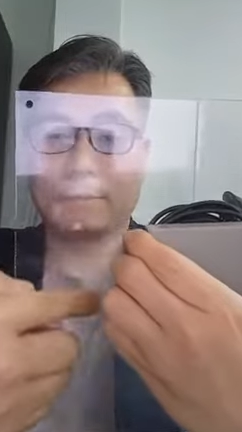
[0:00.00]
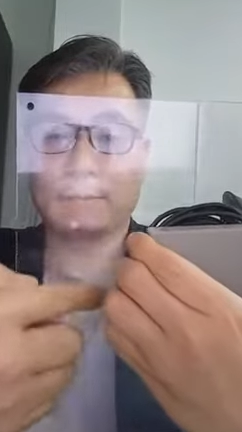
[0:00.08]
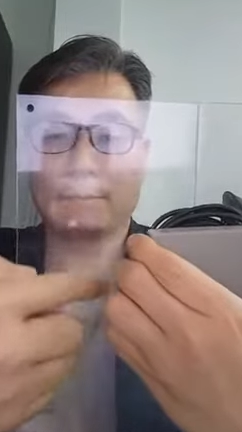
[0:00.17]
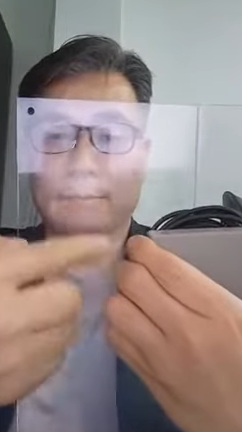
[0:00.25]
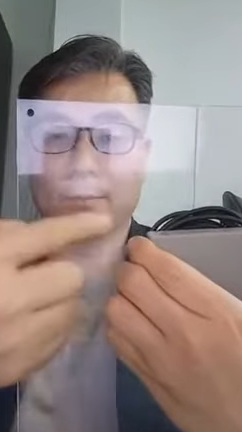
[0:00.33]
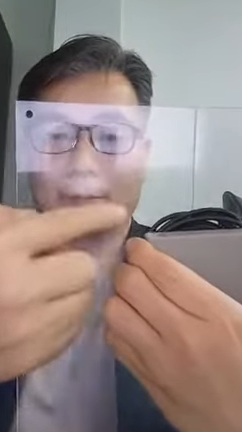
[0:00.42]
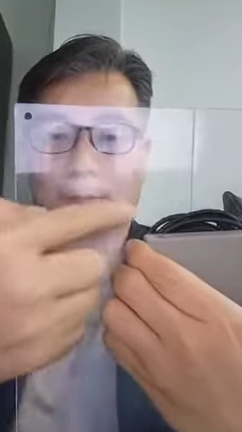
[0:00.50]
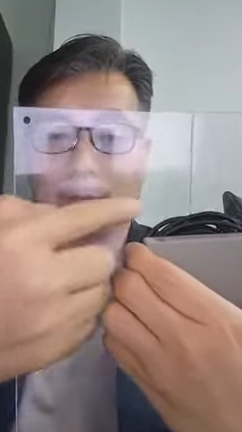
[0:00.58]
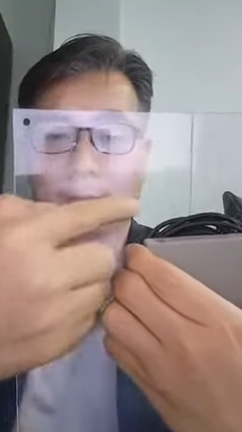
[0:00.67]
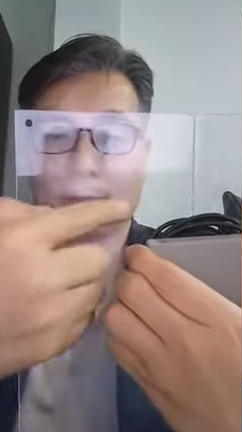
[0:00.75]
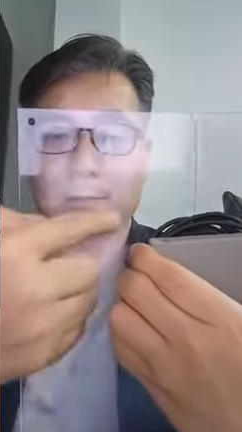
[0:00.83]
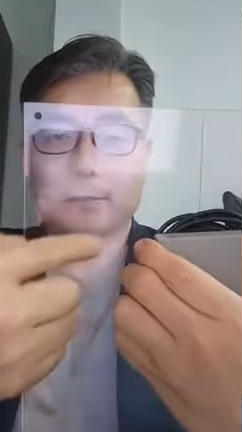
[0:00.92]
Currently,
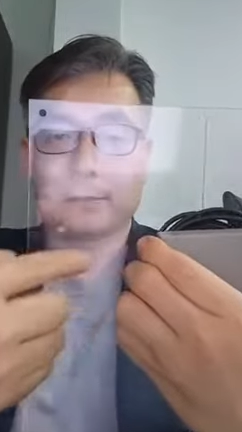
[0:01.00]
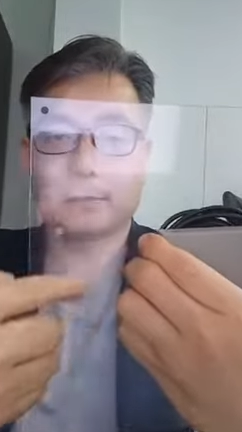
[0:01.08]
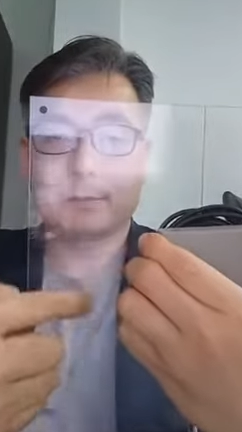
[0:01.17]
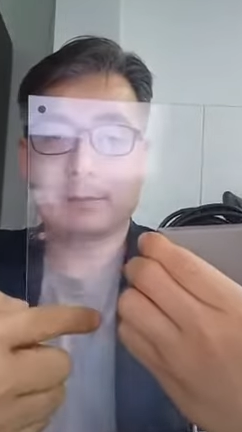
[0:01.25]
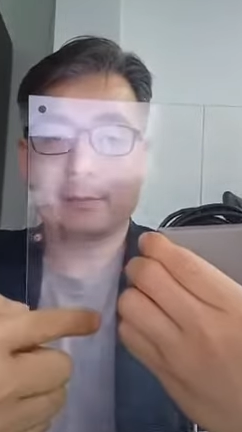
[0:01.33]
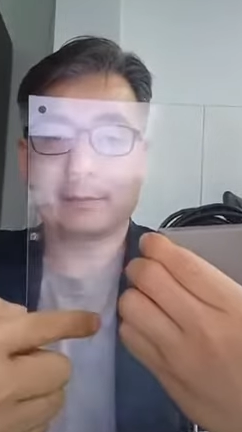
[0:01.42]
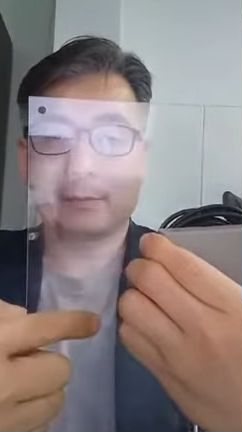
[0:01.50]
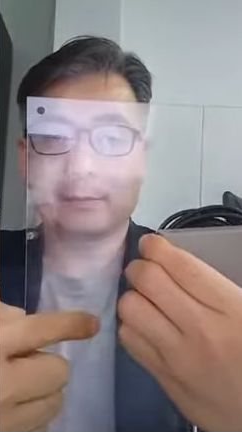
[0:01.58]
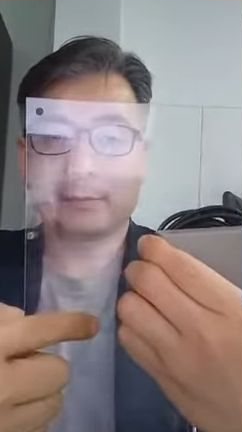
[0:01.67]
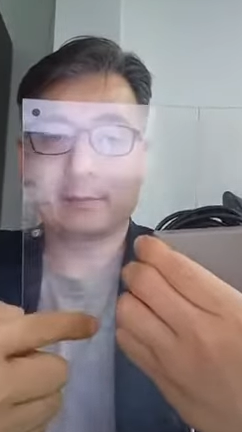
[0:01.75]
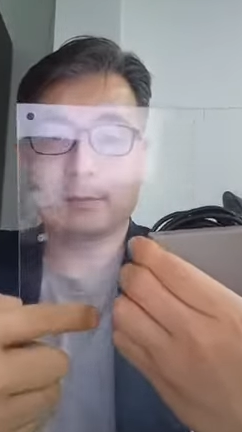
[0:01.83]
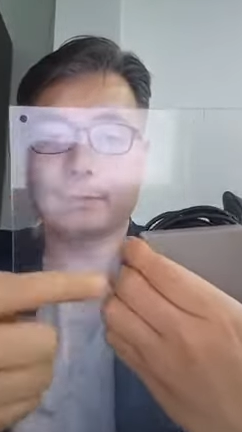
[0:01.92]
this part
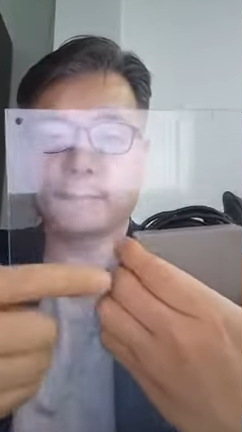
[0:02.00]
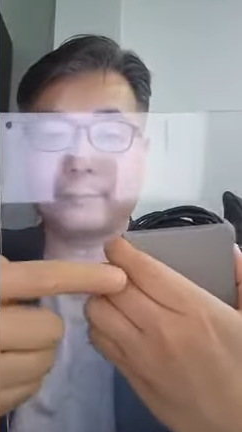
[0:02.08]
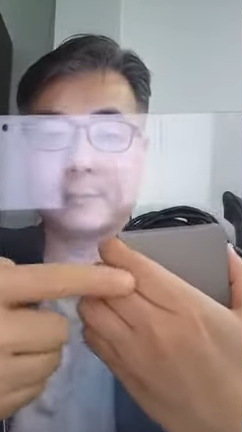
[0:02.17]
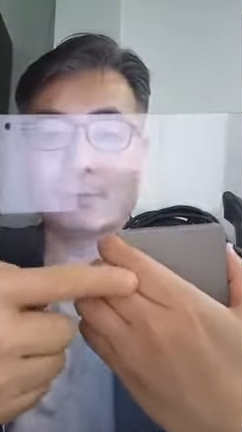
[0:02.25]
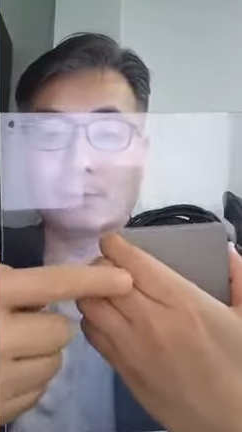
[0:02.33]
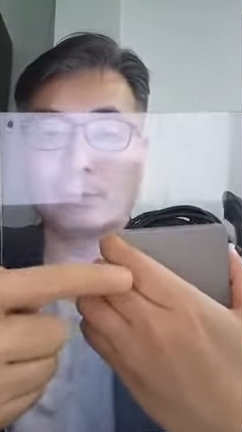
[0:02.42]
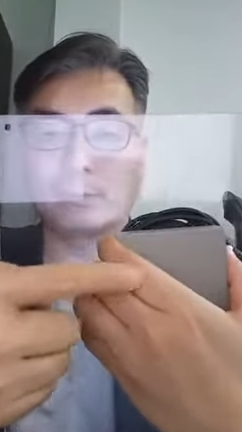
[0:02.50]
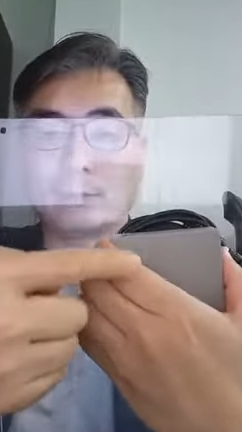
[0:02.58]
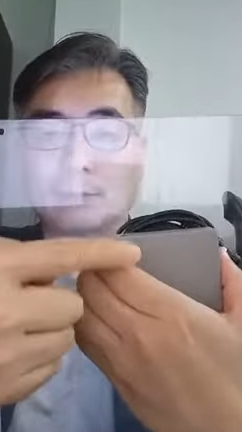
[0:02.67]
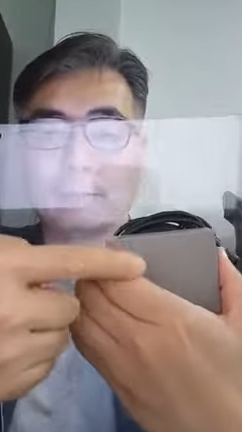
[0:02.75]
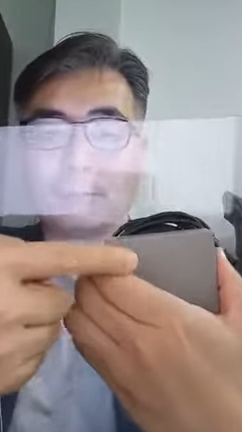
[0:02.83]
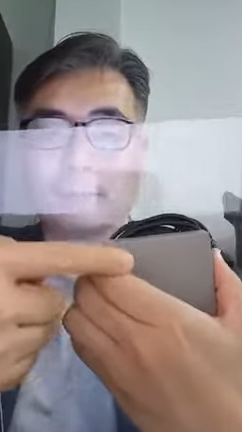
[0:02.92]
obscures the
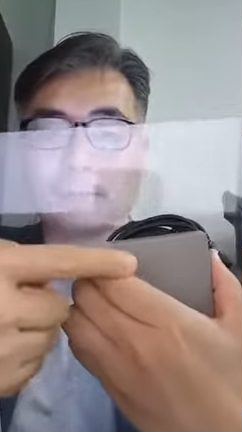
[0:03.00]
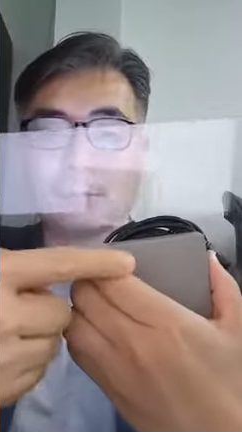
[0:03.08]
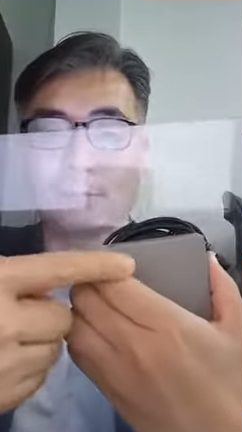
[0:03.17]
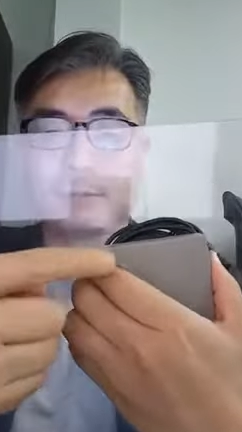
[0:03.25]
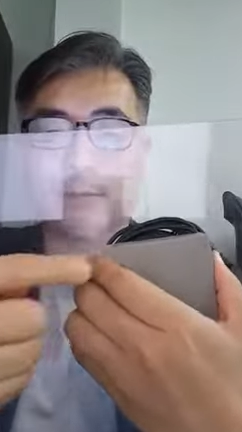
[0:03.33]
driver's view,